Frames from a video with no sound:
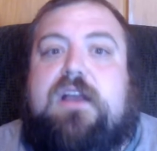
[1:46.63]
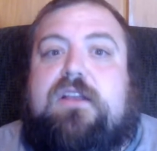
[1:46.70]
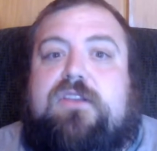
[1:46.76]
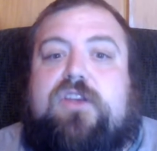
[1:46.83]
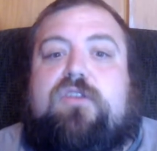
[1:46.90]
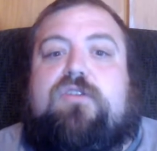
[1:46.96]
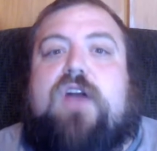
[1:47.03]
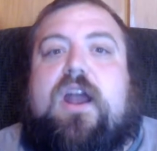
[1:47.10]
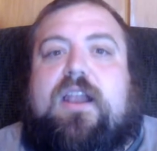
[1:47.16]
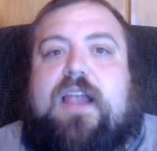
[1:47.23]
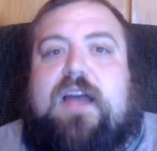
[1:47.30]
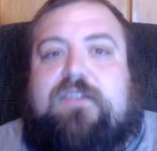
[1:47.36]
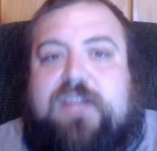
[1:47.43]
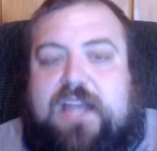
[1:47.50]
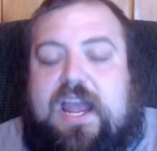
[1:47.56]
that you're not
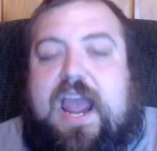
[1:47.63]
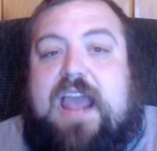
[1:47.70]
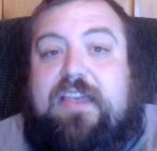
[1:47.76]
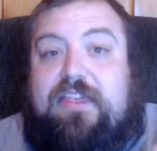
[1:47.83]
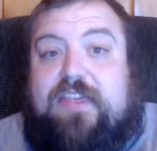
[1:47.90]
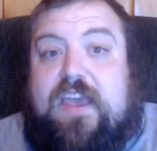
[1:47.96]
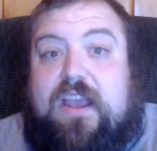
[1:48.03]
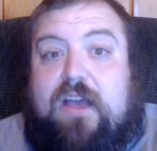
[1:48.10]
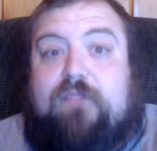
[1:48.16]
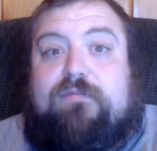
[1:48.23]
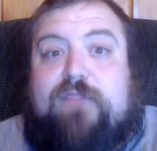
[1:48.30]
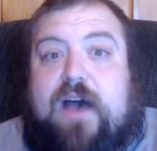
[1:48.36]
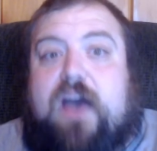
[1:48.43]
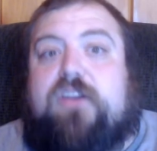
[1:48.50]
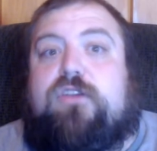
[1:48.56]
allowed to get a thing of
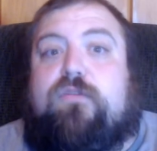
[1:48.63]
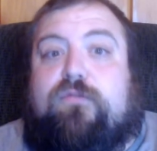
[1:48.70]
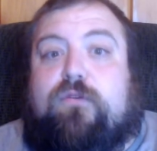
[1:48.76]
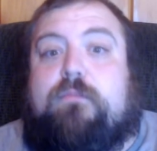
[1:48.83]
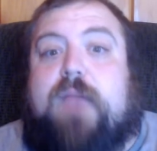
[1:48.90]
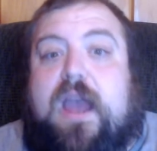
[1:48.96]
value from